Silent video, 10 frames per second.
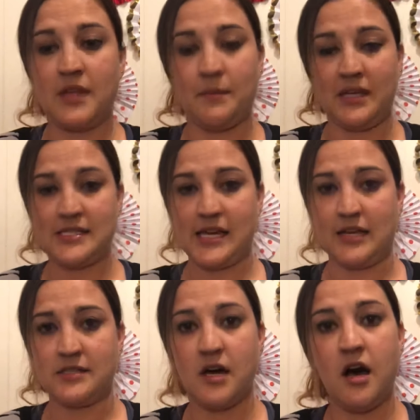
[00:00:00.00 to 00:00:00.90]
That means
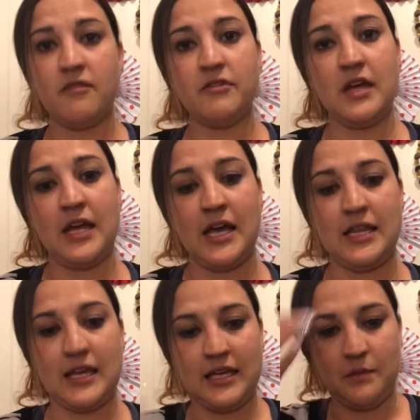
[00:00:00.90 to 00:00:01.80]
hands off,
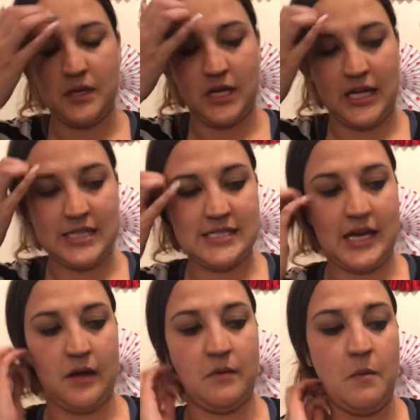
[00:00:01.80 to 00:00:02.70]
and they keep their hands
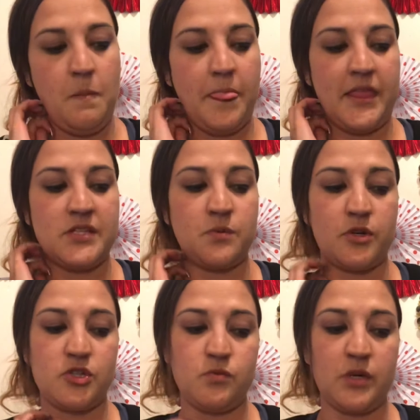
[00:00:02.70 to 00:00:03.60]
down. This works